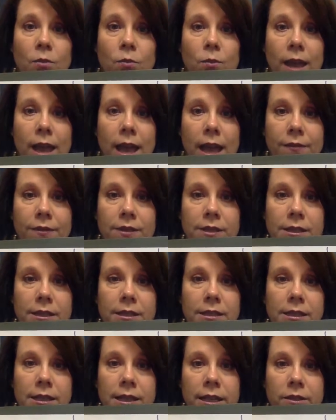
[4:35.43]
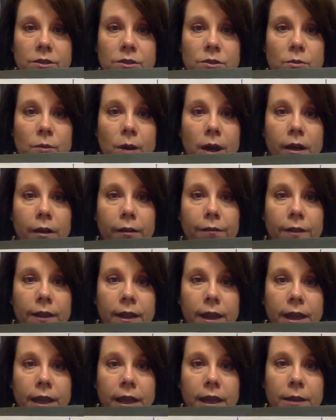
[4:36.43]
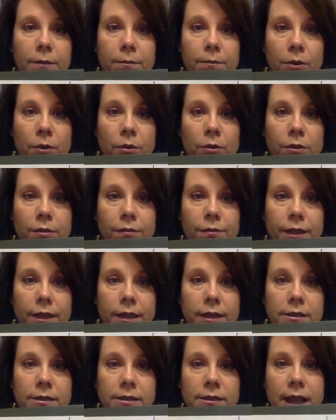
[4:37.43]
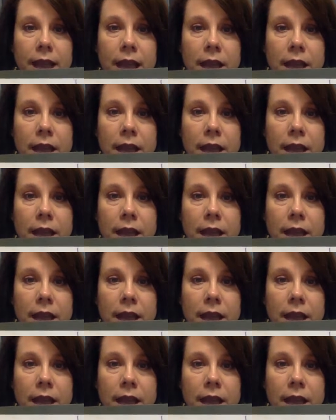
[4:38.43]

We have 60 and 12 in both of these